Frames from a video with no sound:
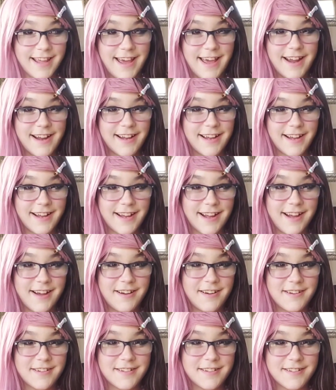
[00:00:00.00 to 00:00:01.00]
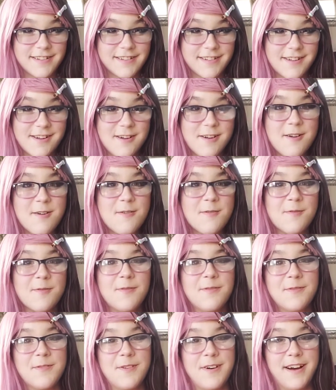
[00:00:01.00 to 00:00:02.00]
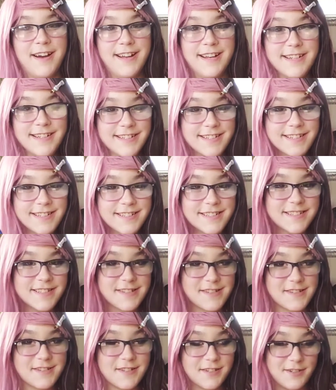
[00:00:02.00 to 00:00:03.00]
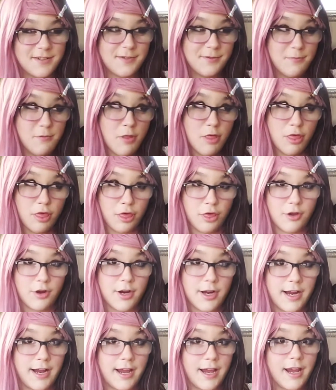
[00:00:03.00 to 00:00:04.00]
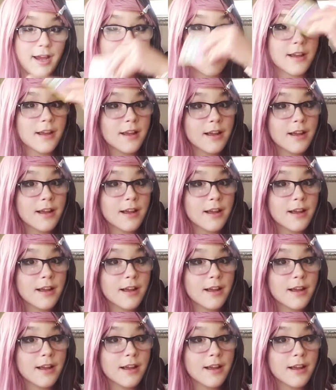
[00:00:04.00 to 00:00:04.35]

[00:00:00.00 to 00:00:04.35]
There you go. 1, 2, 3.